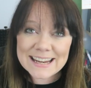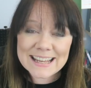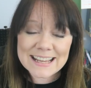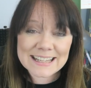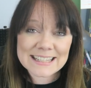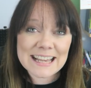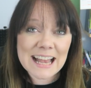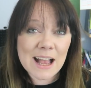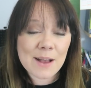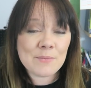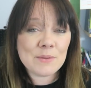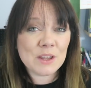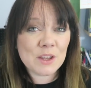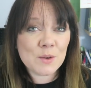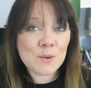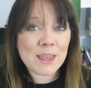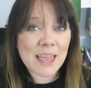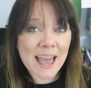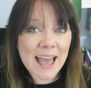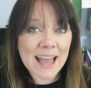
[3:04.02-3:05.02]
an exam,
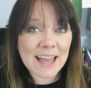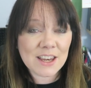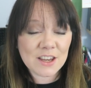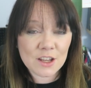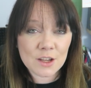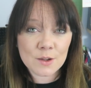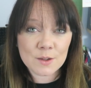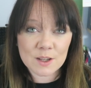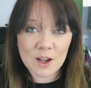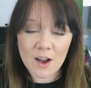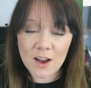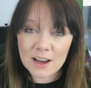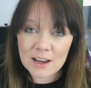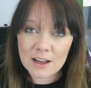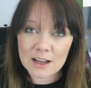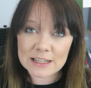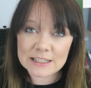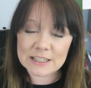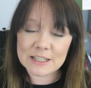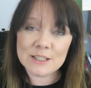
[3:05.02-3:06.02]
you can use
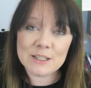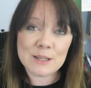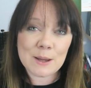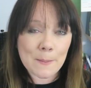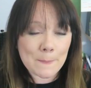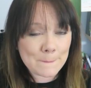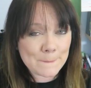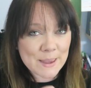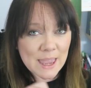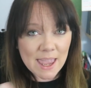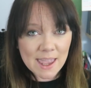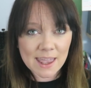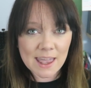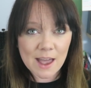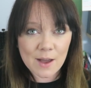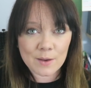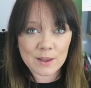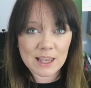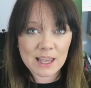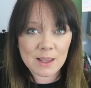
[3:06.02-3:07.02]
highlighters to pick
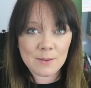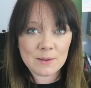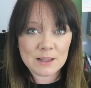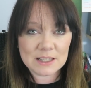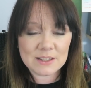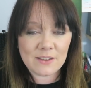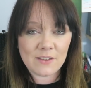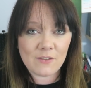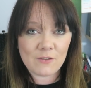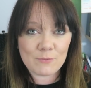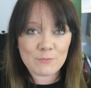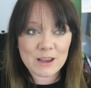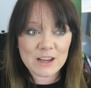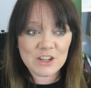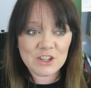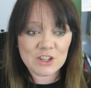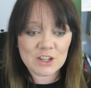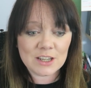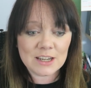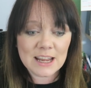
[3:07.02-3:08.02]
out key bits of
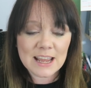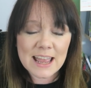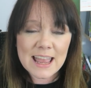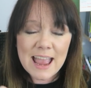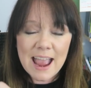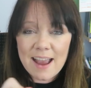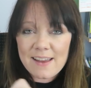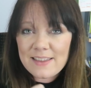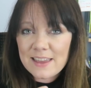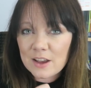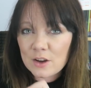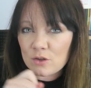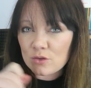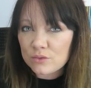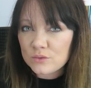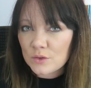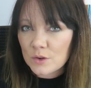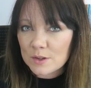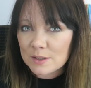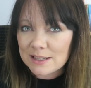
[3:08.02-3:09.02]
information and then
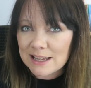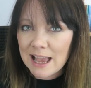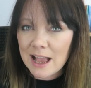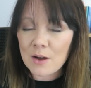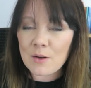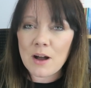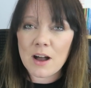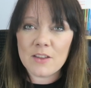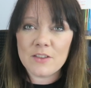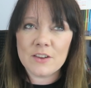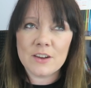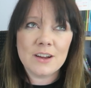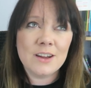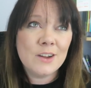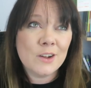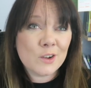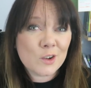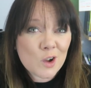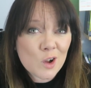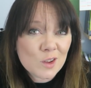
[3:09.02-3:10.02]
cross out other
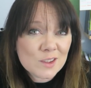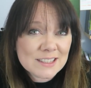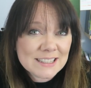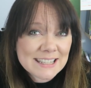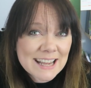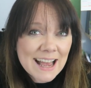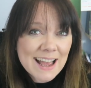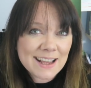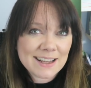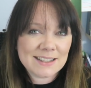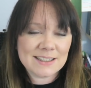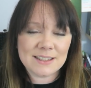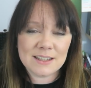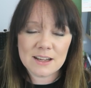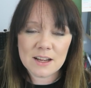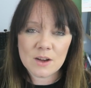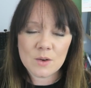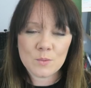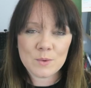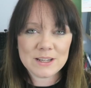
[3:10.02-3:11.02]
context
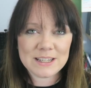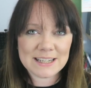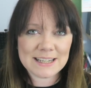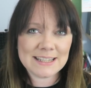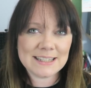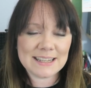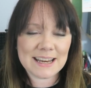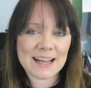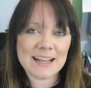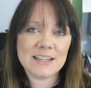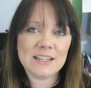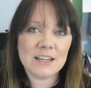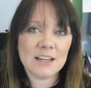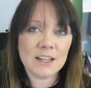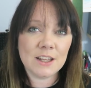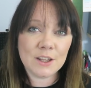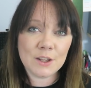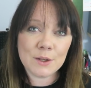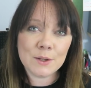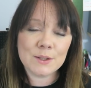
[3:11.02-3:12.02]
which isn't
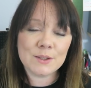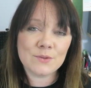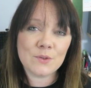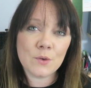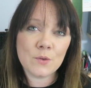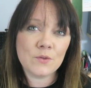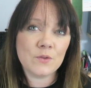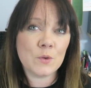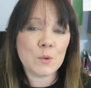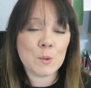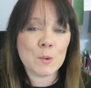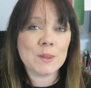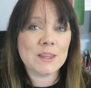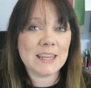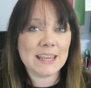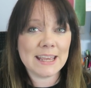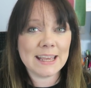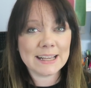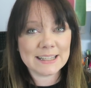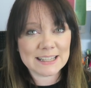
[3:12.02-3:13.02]
actually useful for
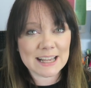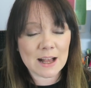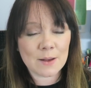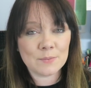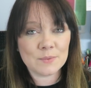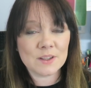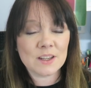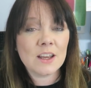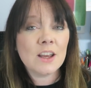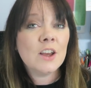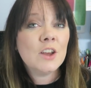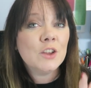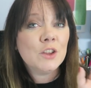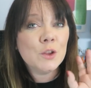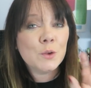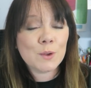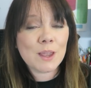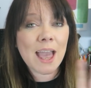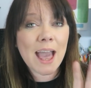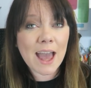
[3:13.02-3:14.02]
the exams.
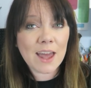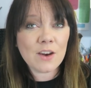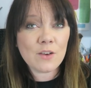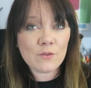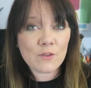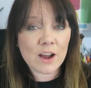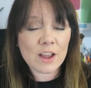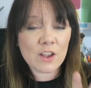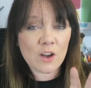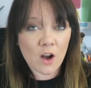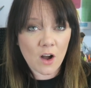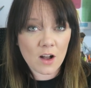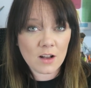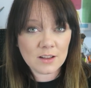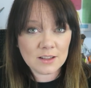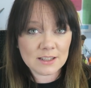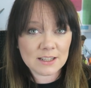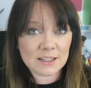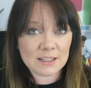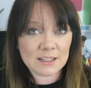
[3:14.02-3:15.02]
You cannot write your
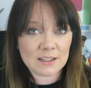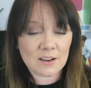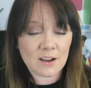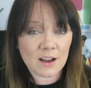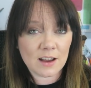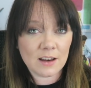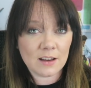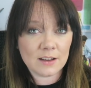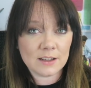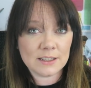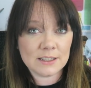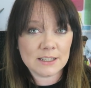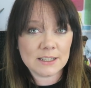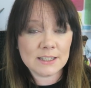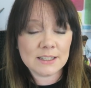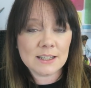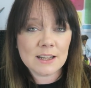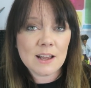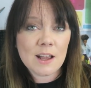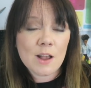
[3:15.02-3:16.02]
answers in
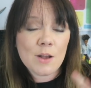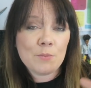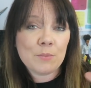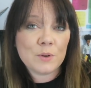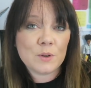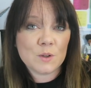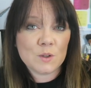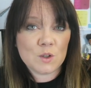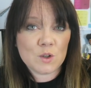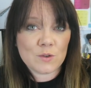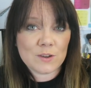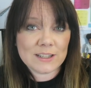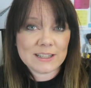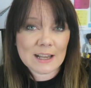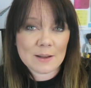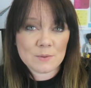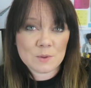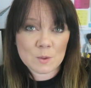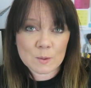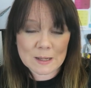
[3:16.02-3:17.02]
highlighters because your
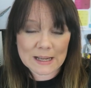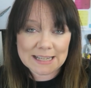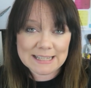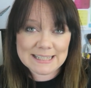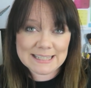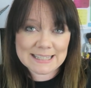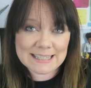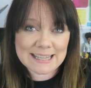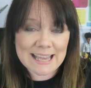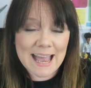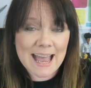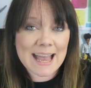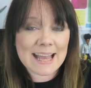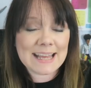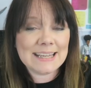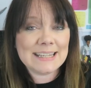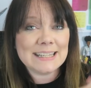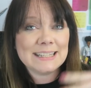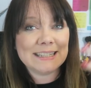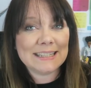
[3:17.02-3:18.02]
exams will get
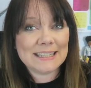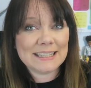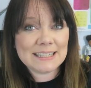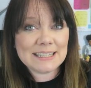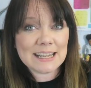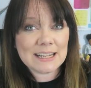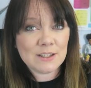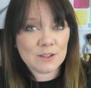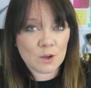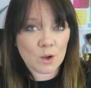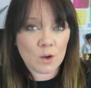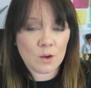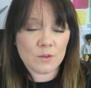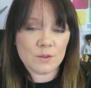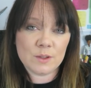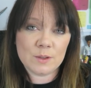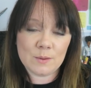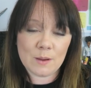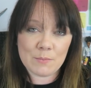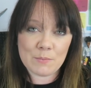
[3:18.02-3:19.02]
scanned and sent
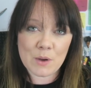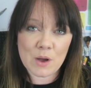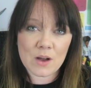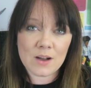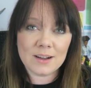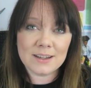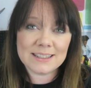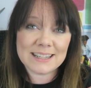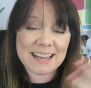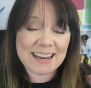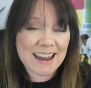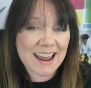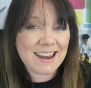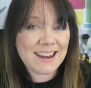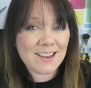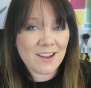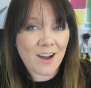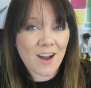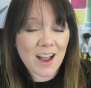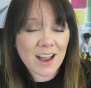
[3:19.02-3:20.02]
off to be marked, and
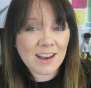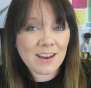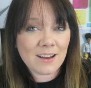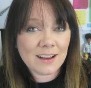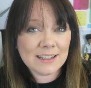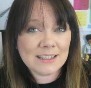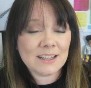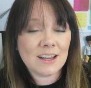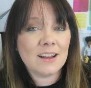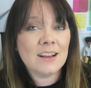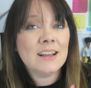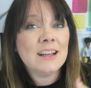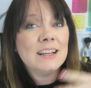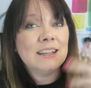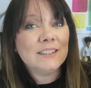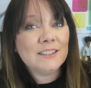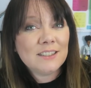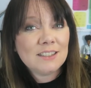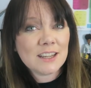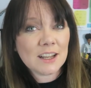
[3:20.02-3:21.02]
any highlighter
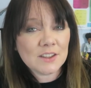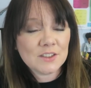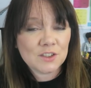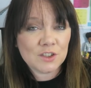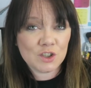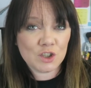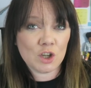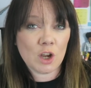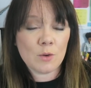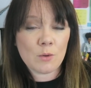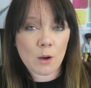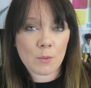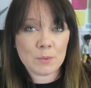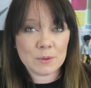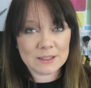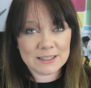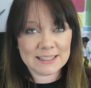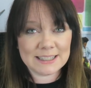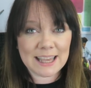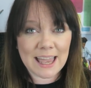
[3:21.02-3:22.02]
doesn't show up
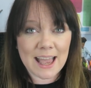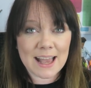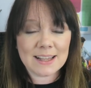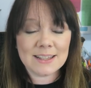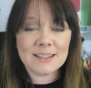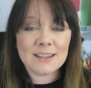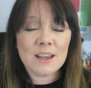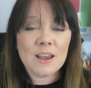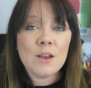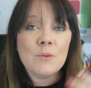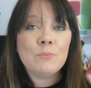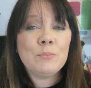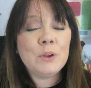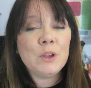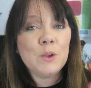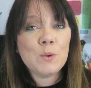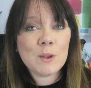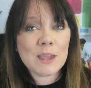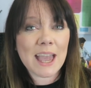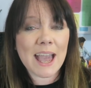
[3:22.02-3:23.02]
on scans, but
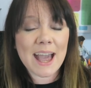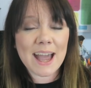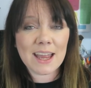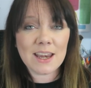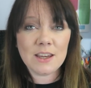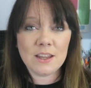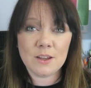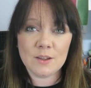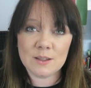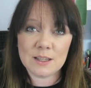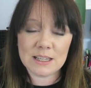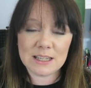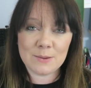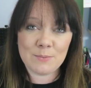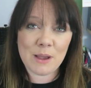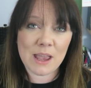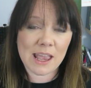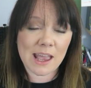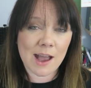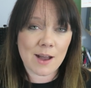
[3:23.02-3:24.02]
you can use it to
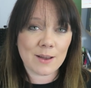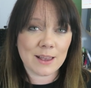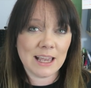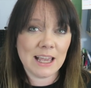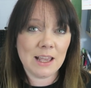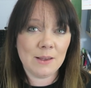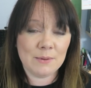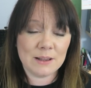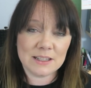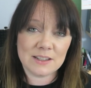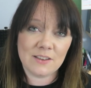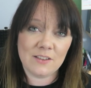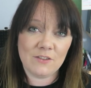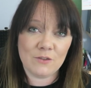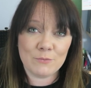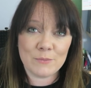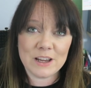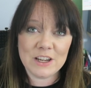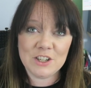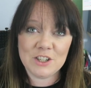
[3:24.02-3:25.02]
pick out key bits of
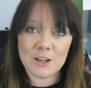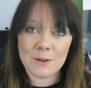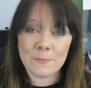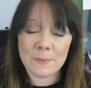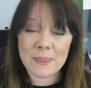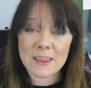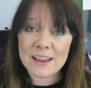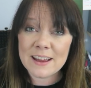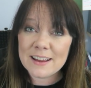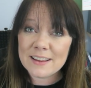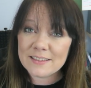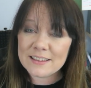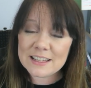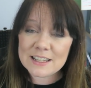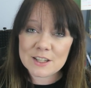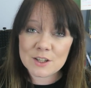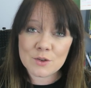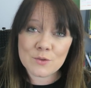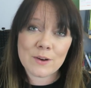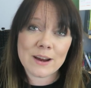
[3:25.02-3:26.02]
information.
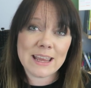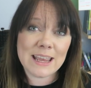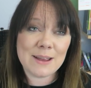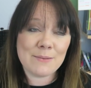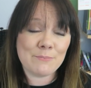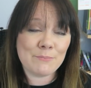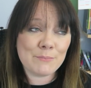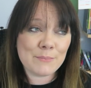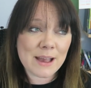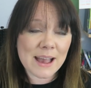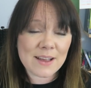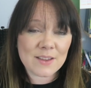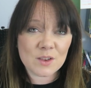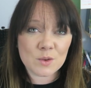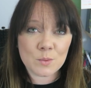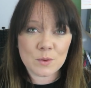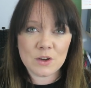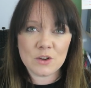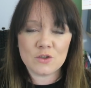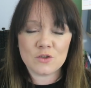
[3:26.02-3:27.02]
This is great in
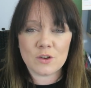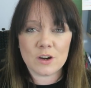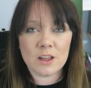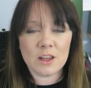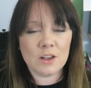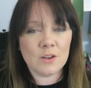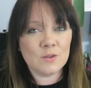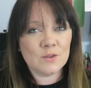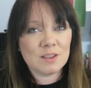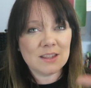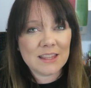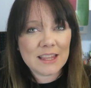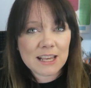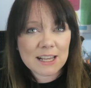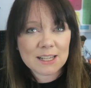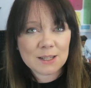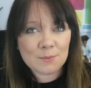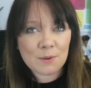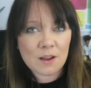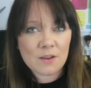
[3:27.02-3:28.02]
maths when you're trying to use
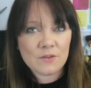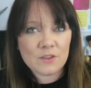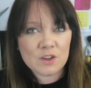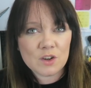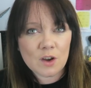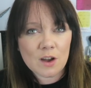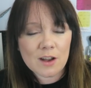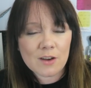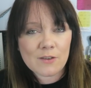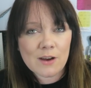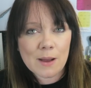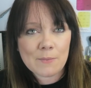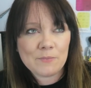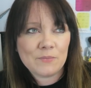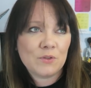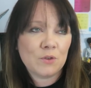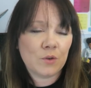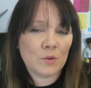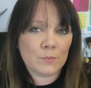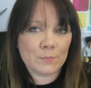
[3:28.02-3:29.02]
this bit of the diagram
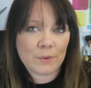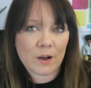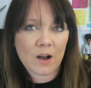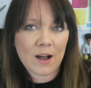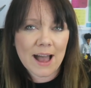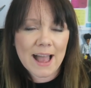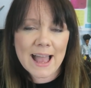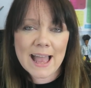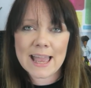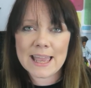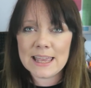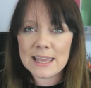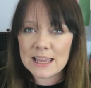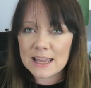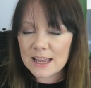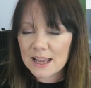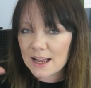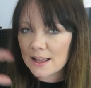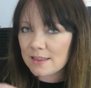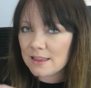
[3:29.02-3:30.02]
for part A
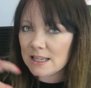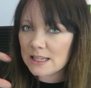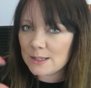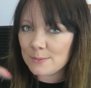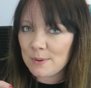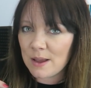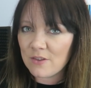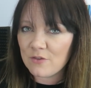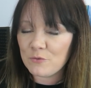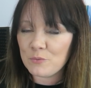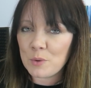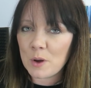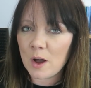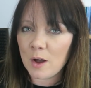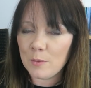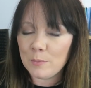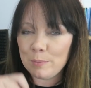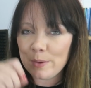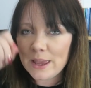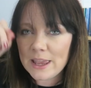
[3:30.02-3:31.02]
and this bit for
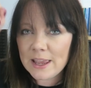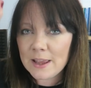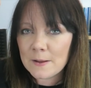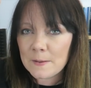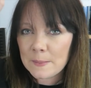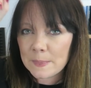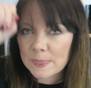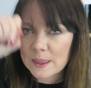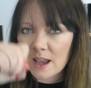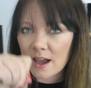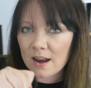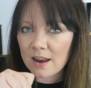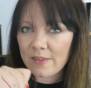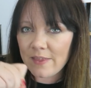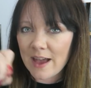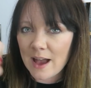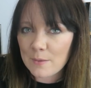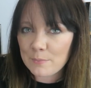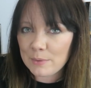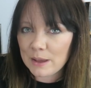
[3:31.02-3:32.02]
part B. Colour
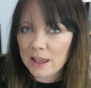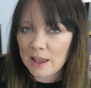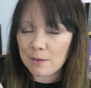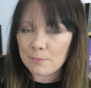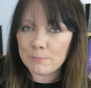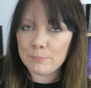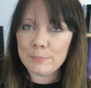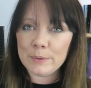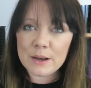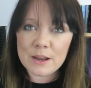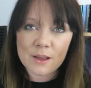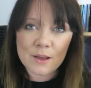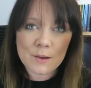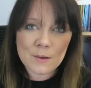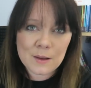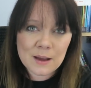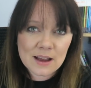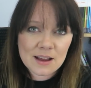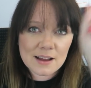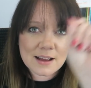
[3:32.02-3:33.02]
that bit in
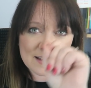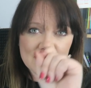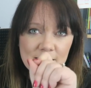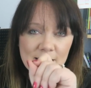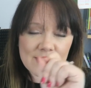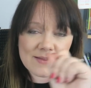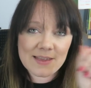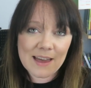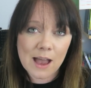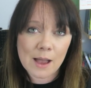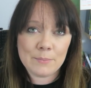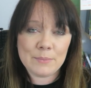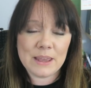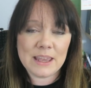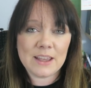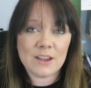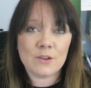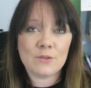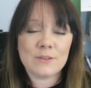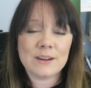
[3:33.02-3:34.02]
blue and then that bit
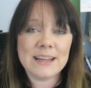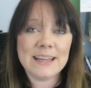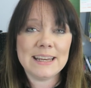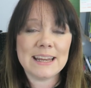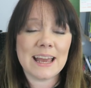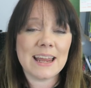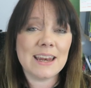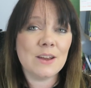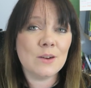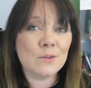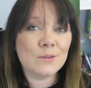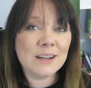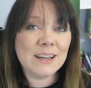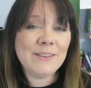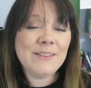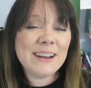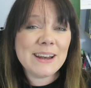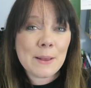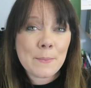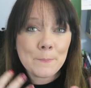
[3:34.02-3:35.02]
in green, and it will really,
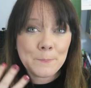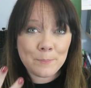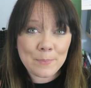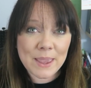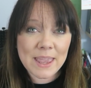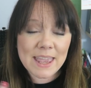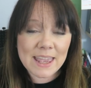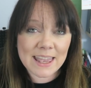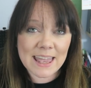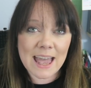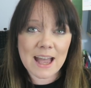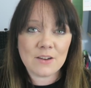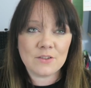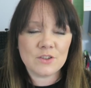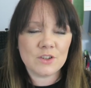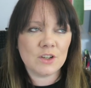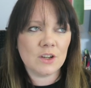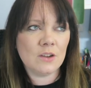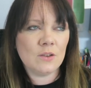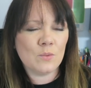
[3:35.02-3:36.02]
really pick out
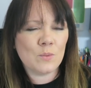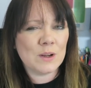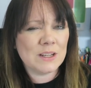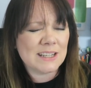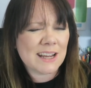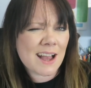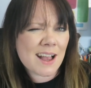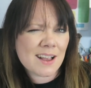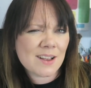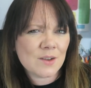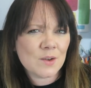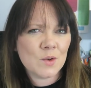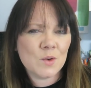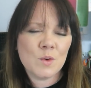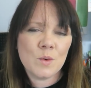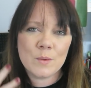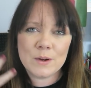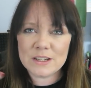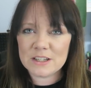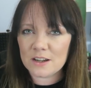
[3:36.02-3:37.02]
to you which angle,
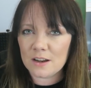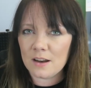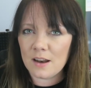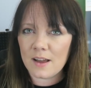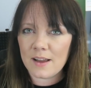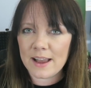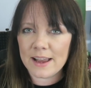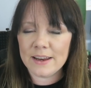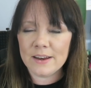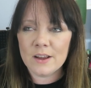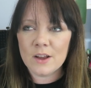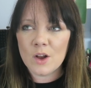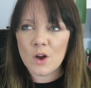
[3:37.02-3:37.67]
which line,